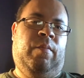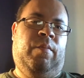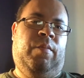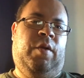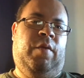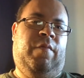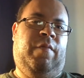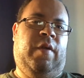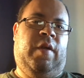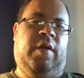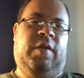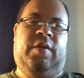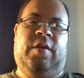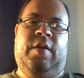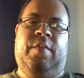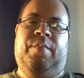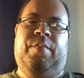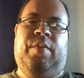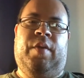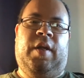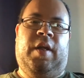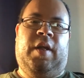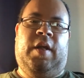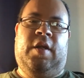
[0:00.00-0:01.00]
put very
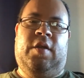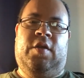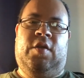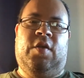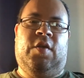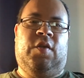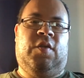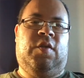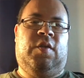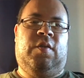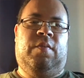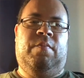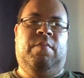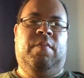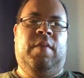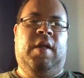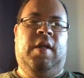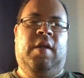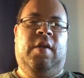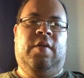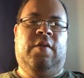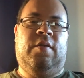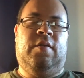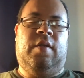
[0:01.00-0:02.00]
simply, just
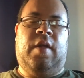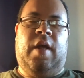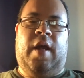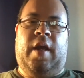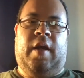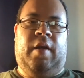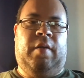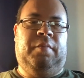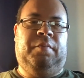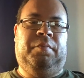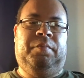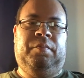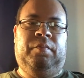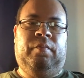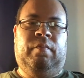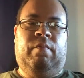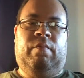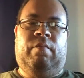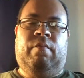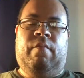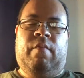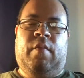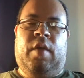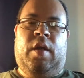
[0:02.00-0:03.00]
means that
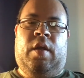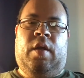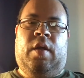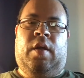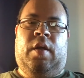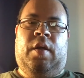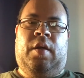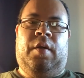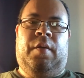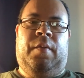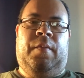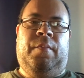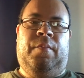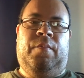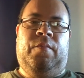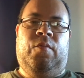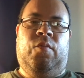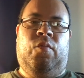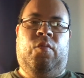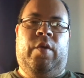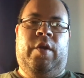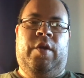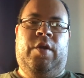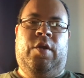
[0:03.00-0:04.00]

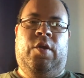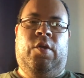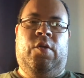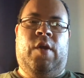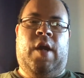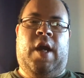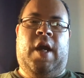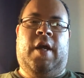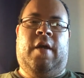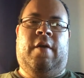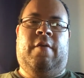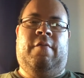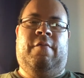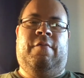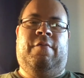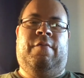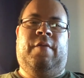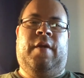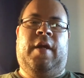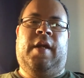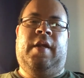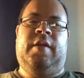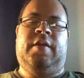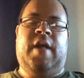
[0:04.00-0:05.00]
when you
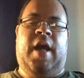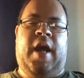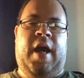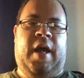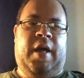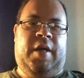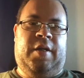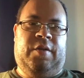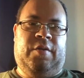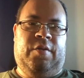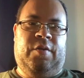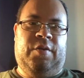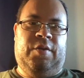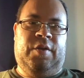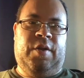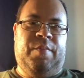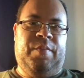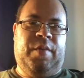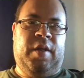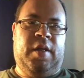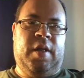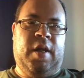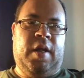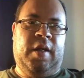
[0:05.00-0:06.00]
have a task or
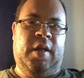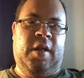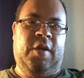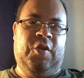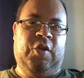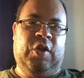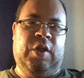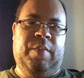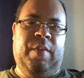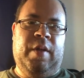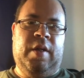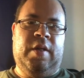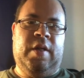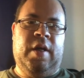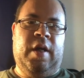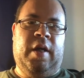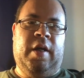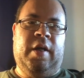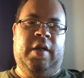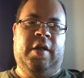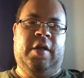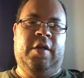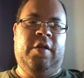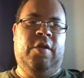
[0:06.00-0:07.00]
something that needs to be
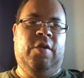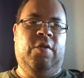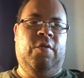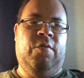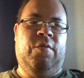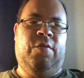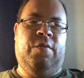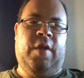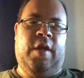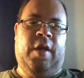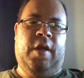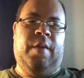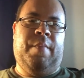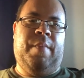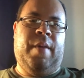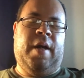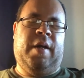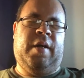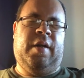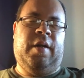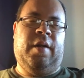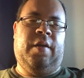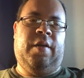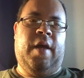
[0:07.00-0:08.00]
done and you think
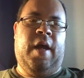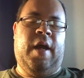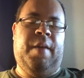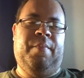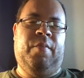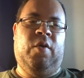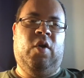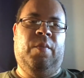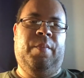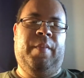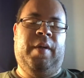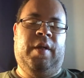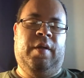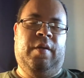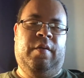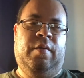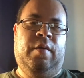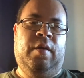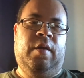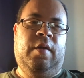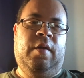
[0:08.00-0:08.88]
about it at that moment,